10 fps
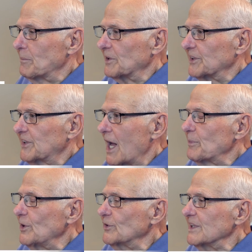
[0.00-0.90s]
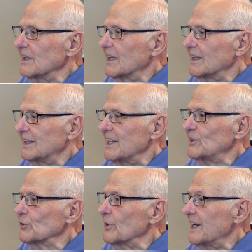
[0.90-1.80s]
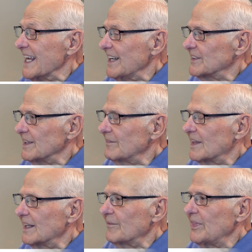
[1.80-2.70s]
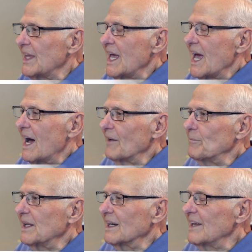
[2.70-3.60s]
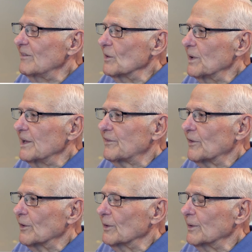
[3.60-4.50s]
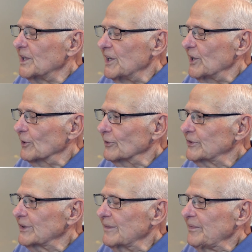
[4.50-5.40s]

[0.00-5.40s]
to be able to stop using the denture adhesive that I've been living with for years.